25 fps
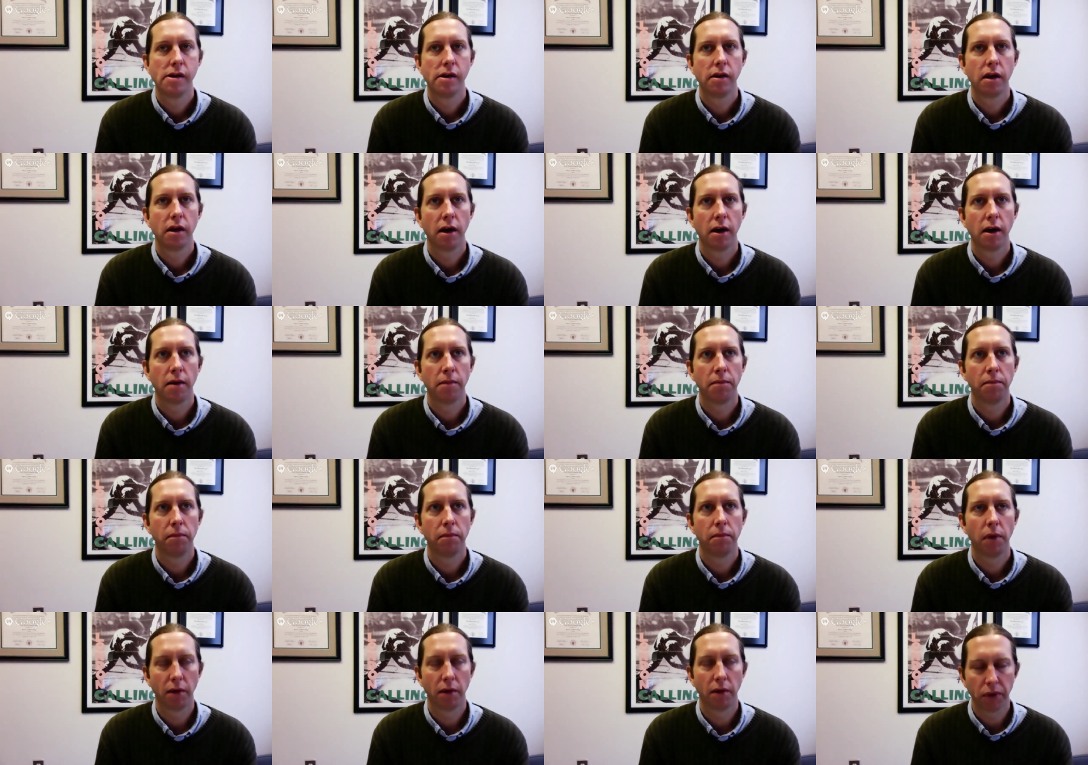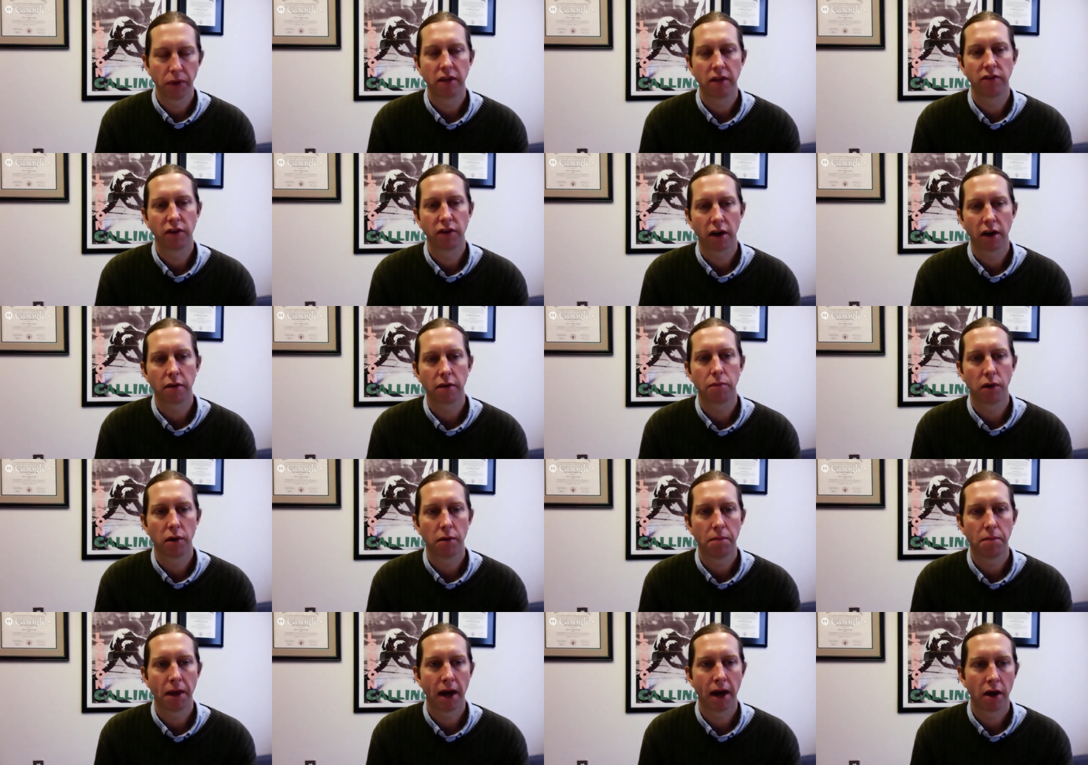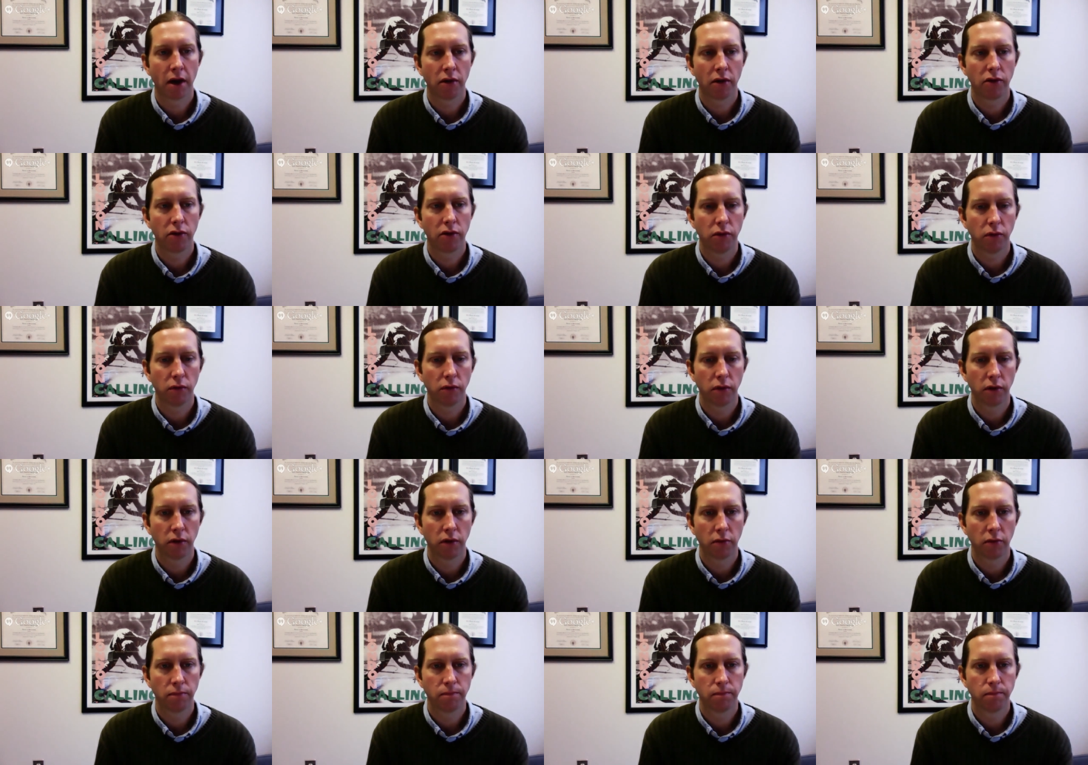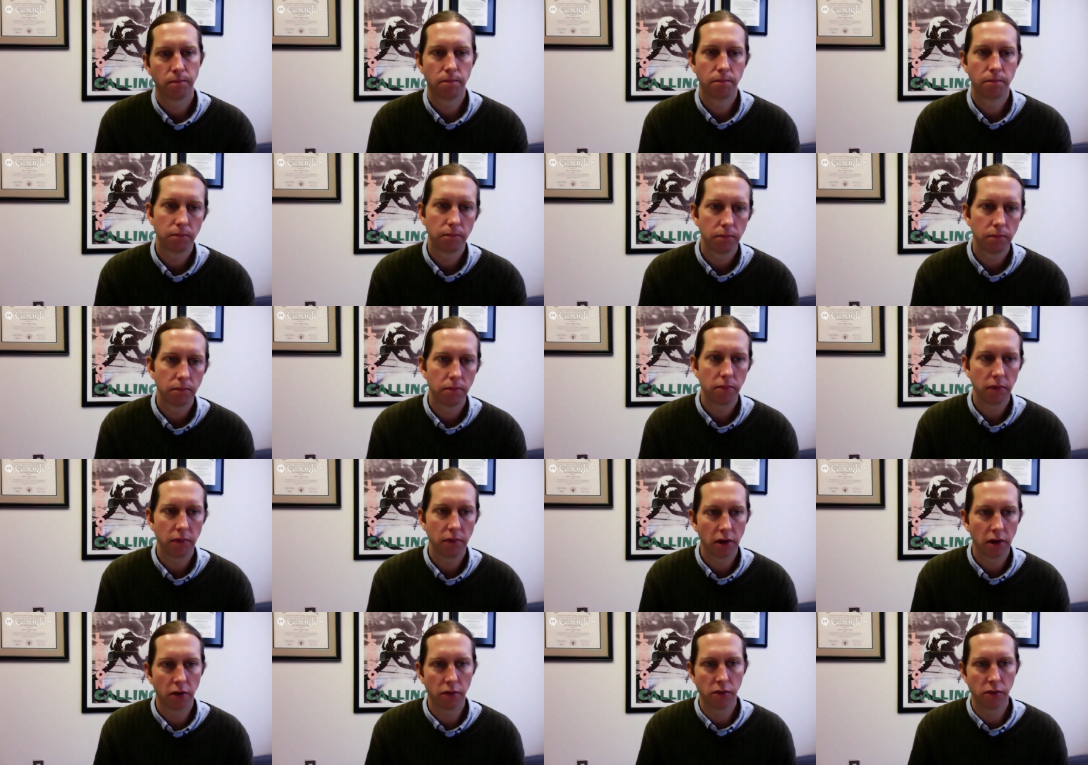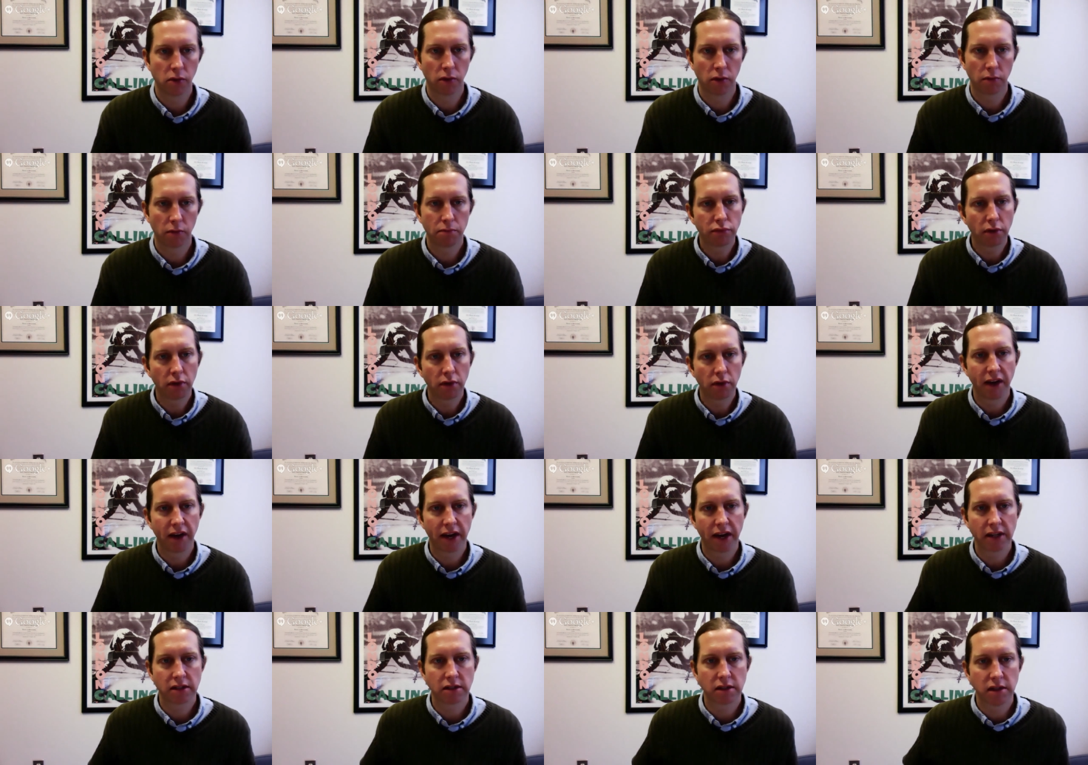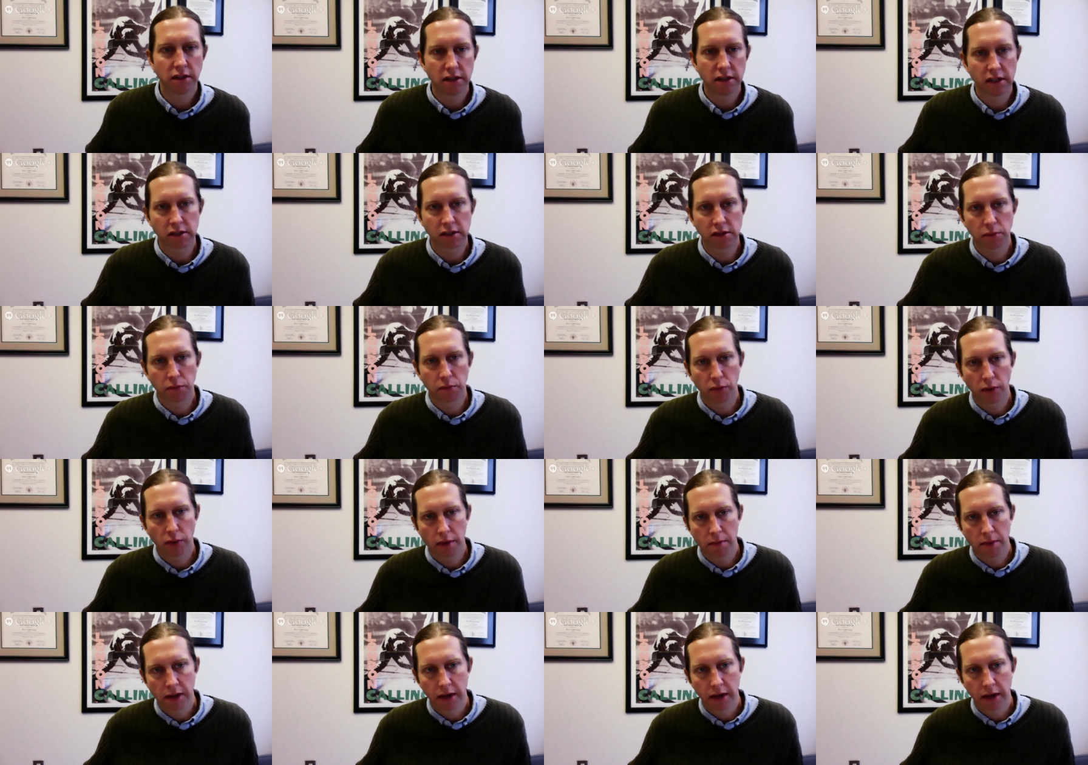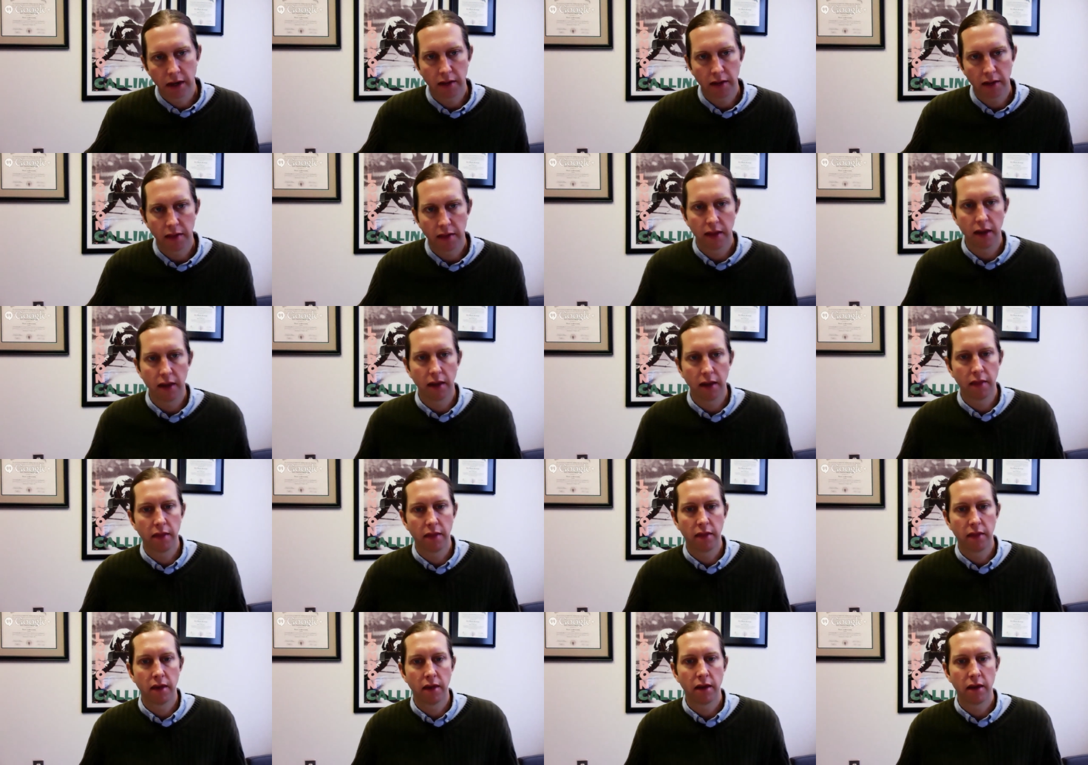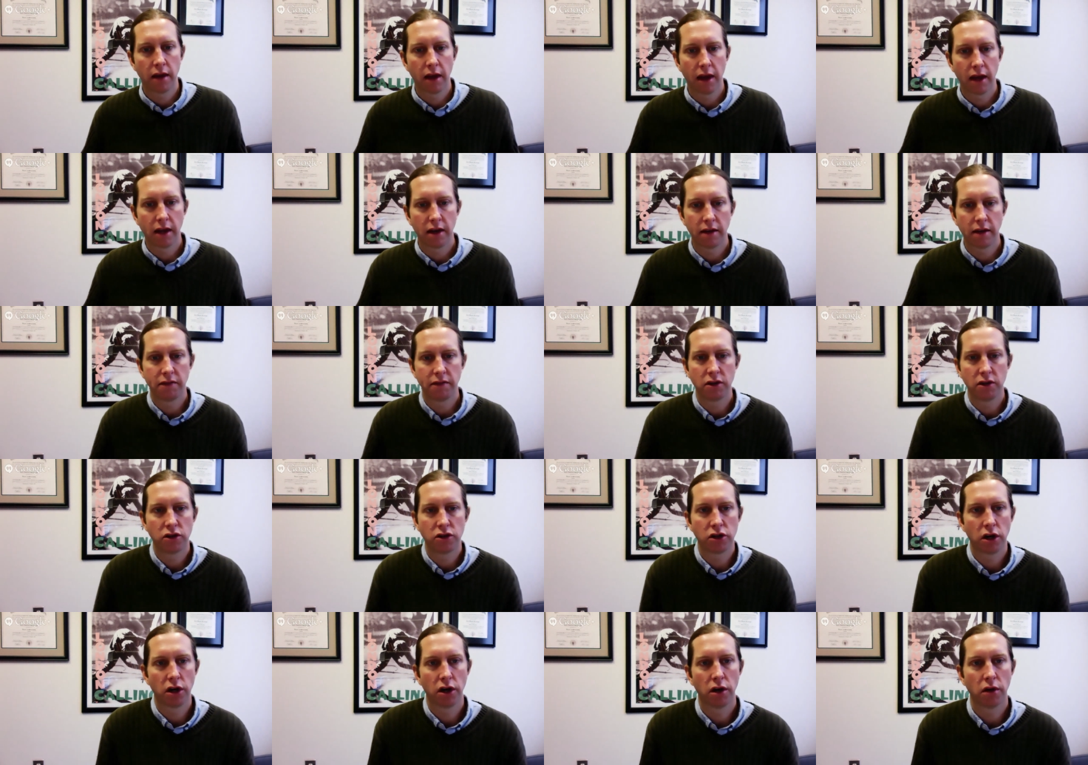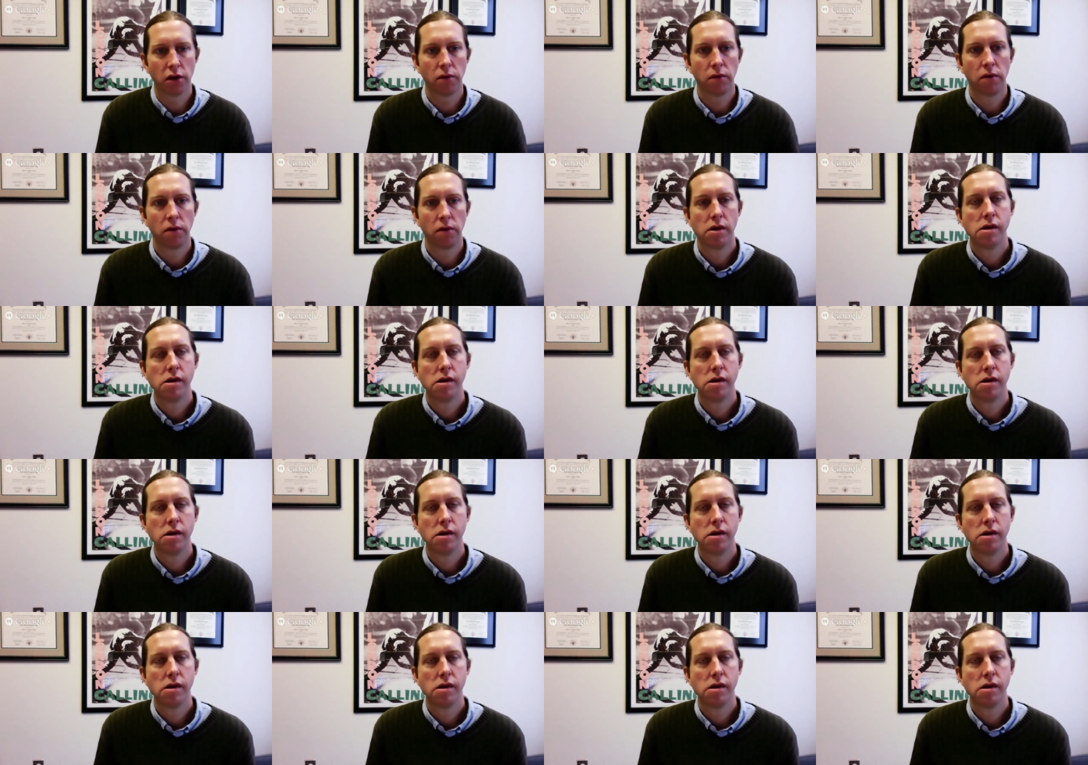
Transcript: And we could talk more about your your professed disappointment in the end of the show.